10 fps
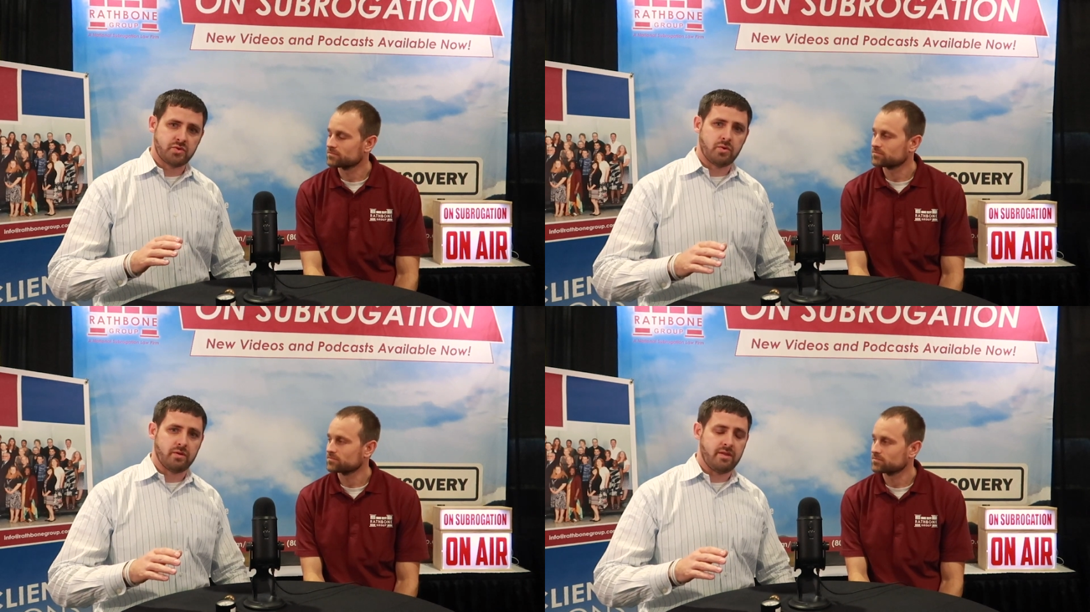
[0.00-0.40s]
Speaker 1: or
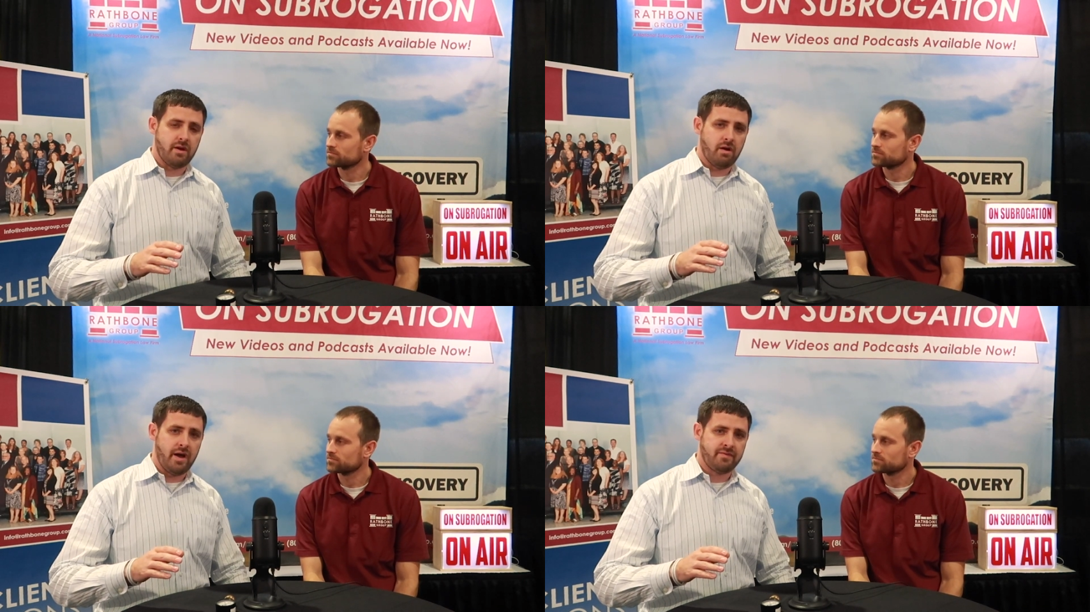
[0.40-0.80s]
shortly
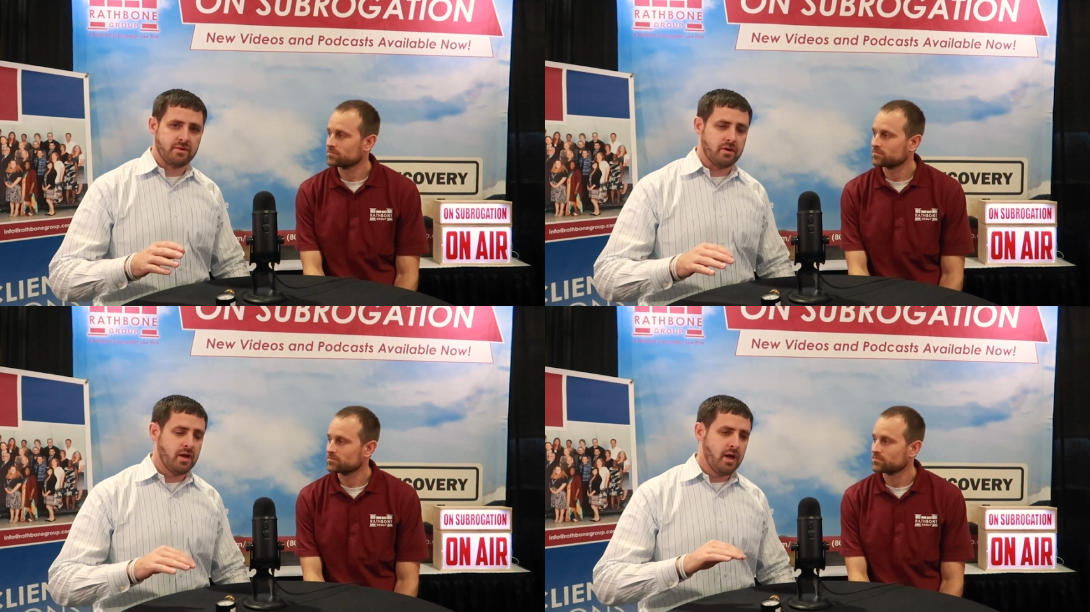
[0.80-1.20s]

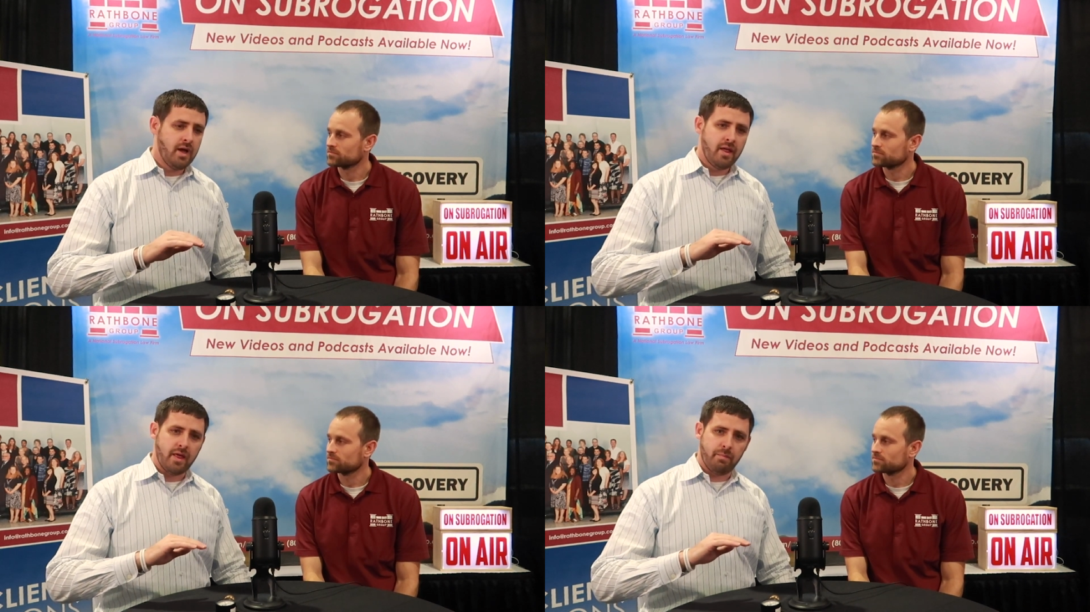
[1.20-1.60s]
thereafter.
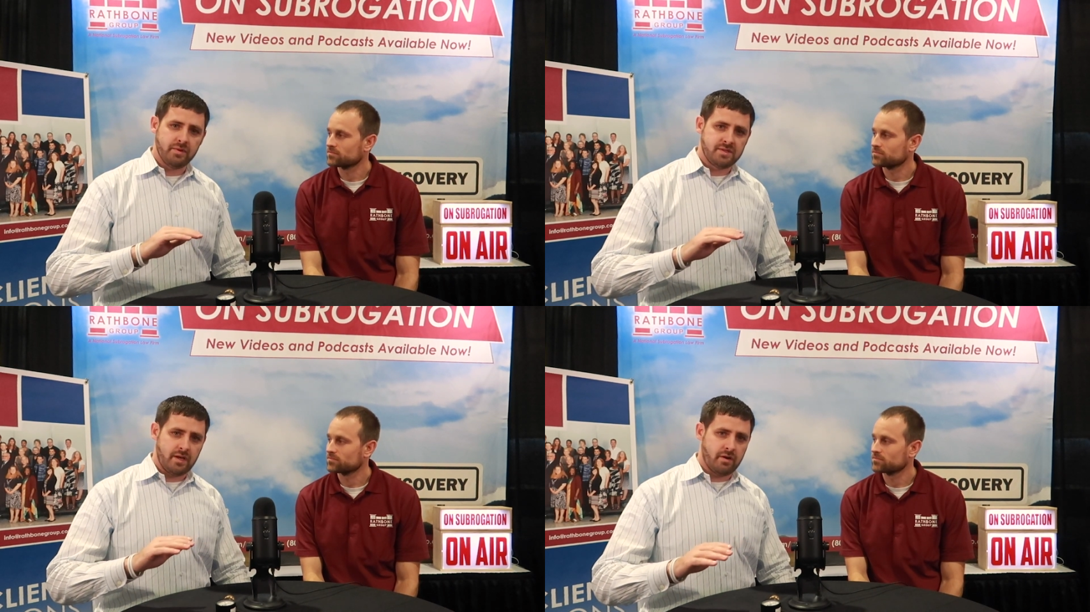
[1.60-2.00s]
That
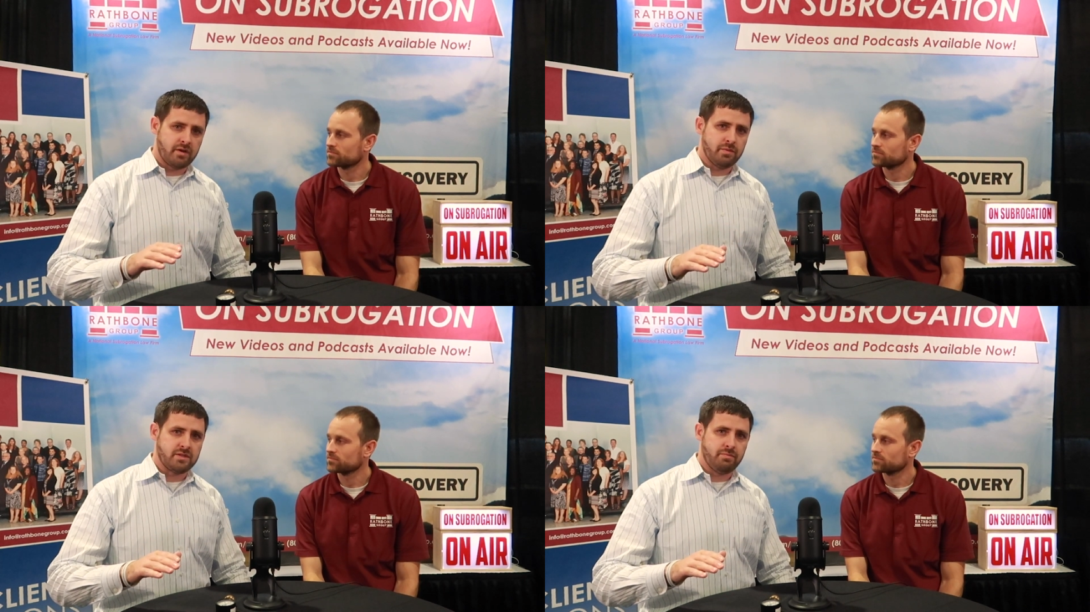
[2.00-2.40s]
puts that
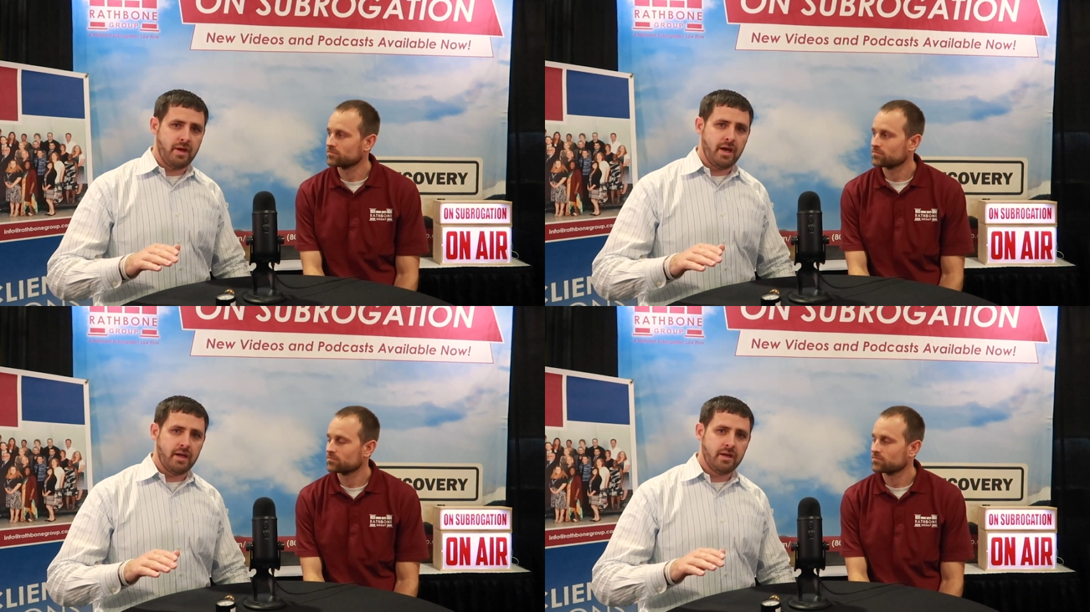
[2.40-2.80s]
argument to
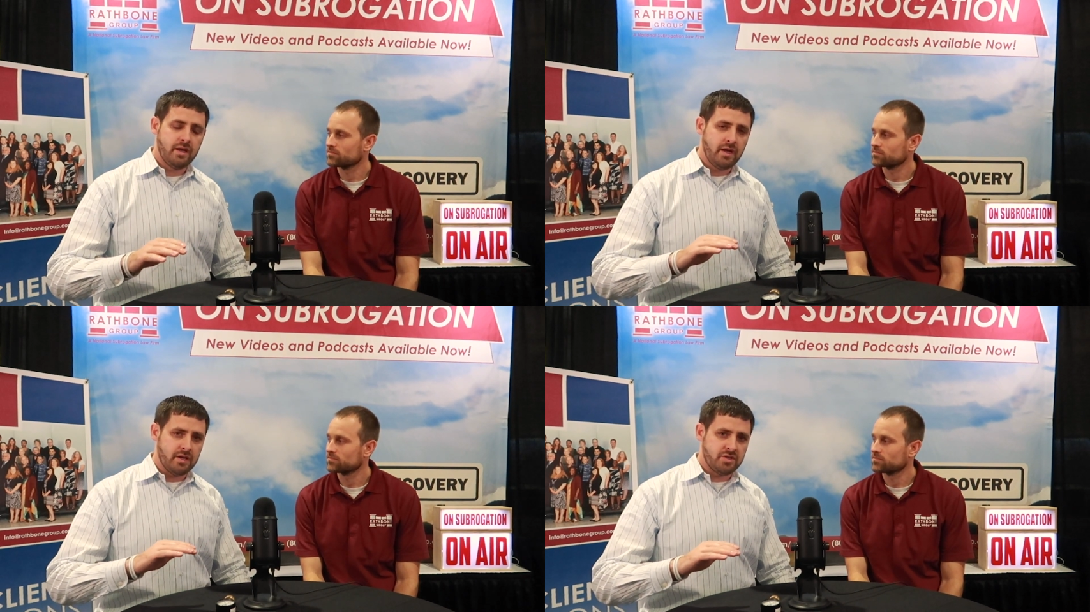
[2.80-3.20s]
bed.
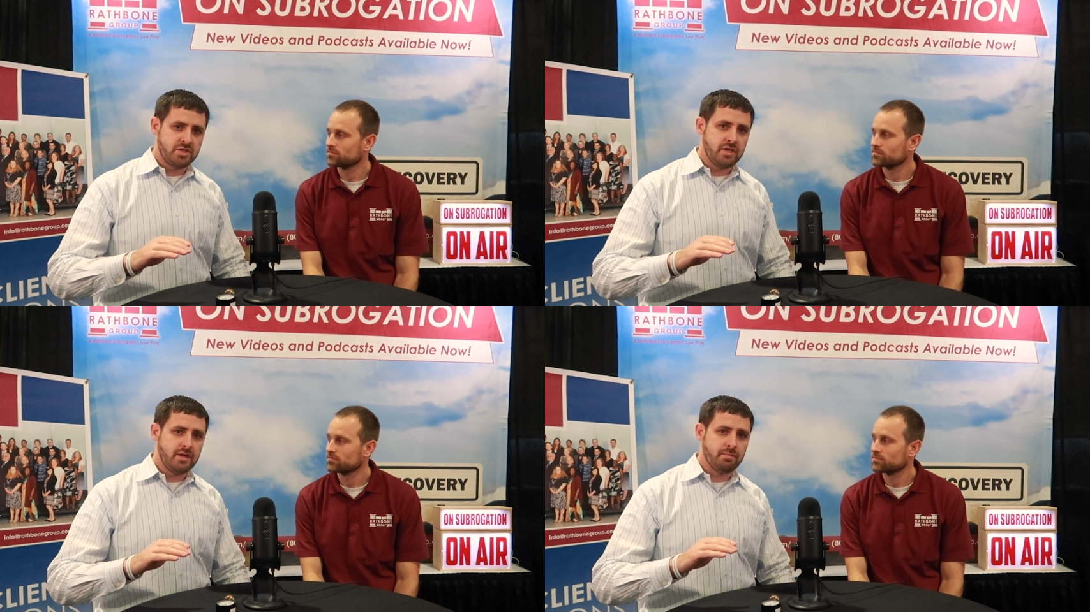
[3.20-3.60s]

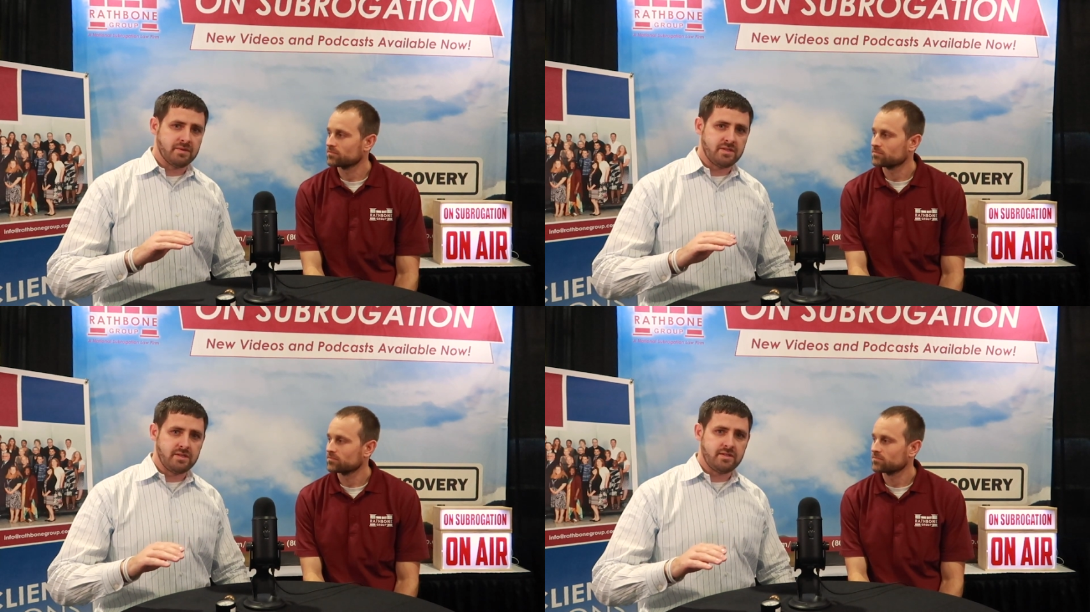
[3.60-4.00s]
It's cheap,
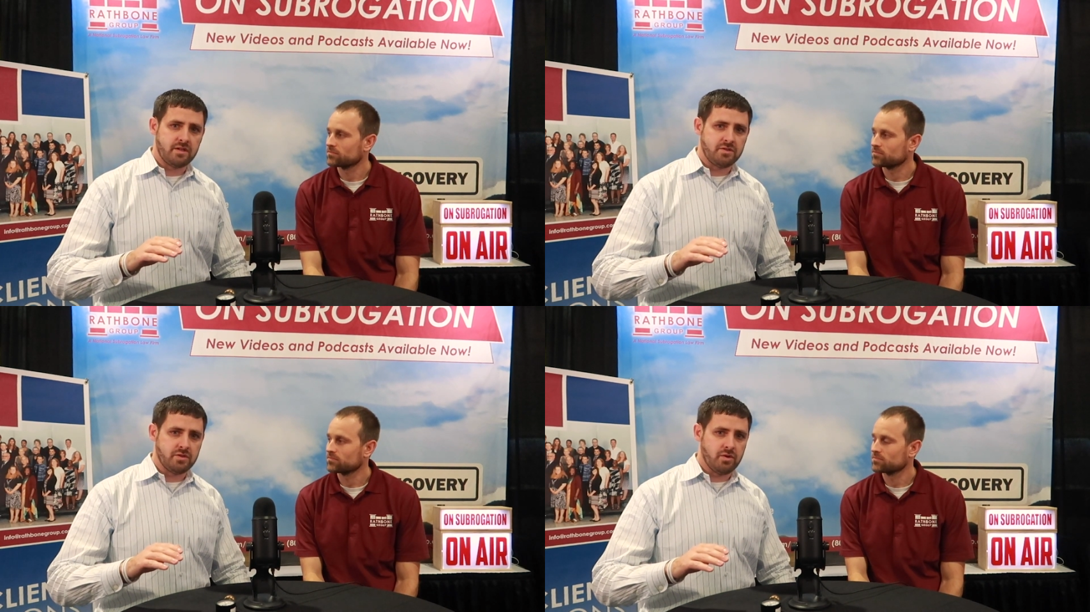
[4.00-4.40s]
it's
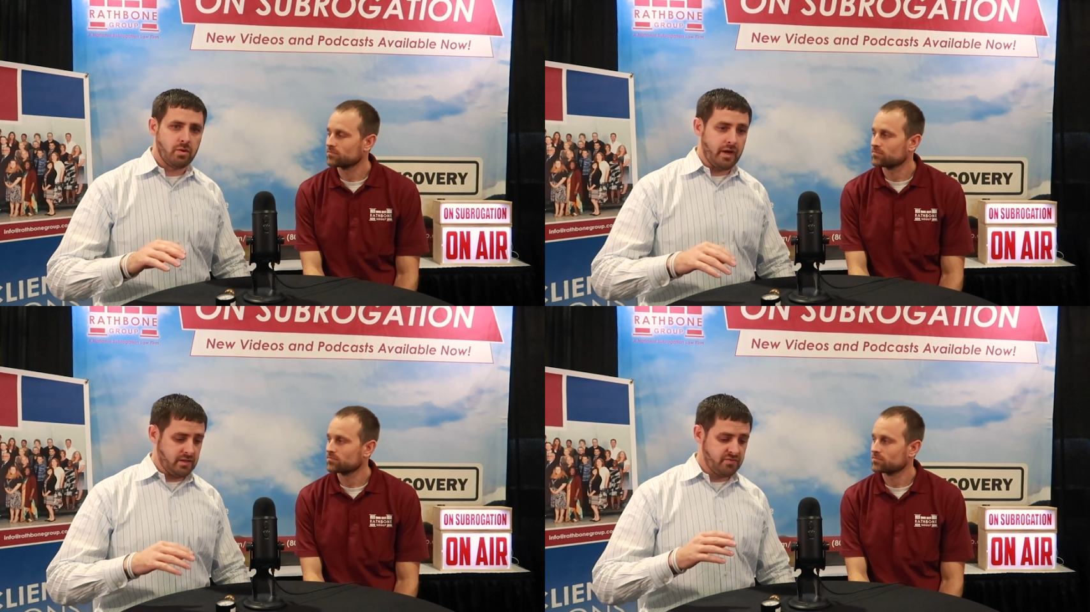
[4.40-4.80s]
easy to
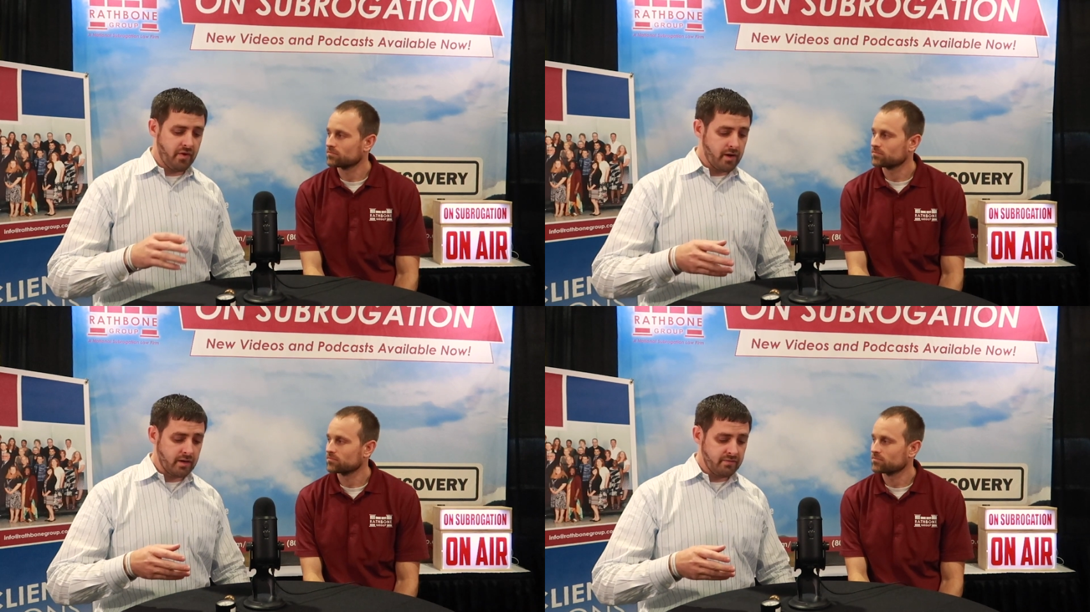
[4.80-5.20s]
do, and it's very